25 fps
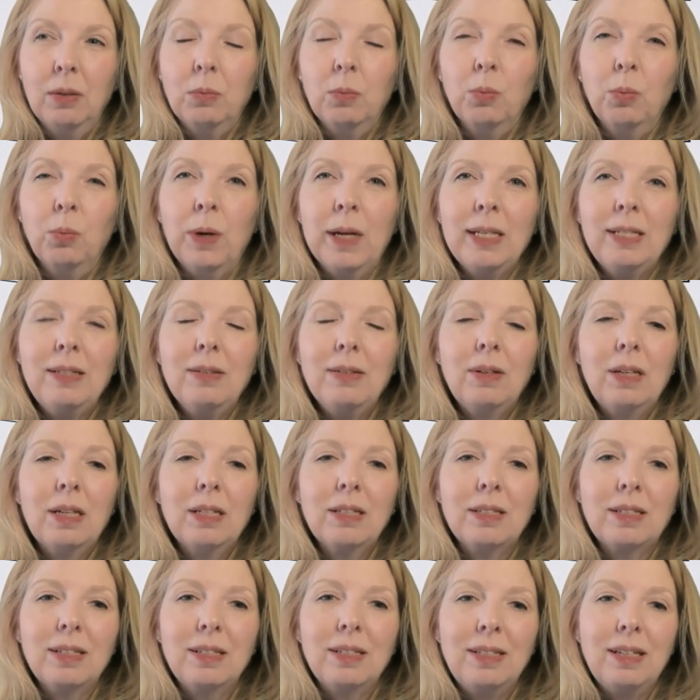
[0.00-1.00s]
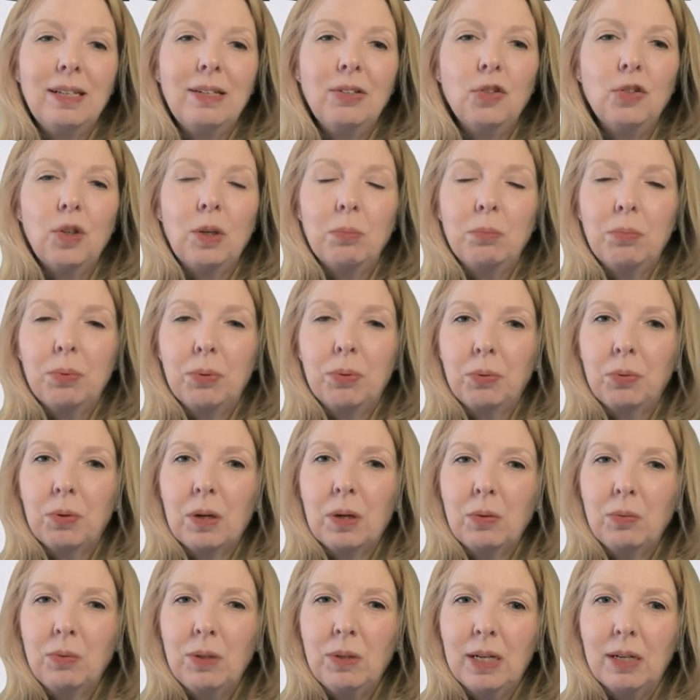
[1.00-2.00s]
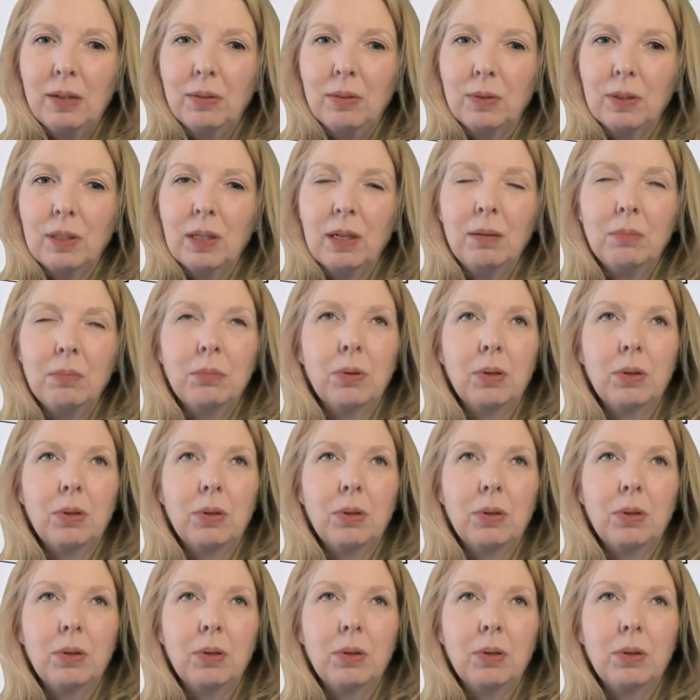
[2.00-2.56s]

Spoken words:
When you get to teaching pronouns,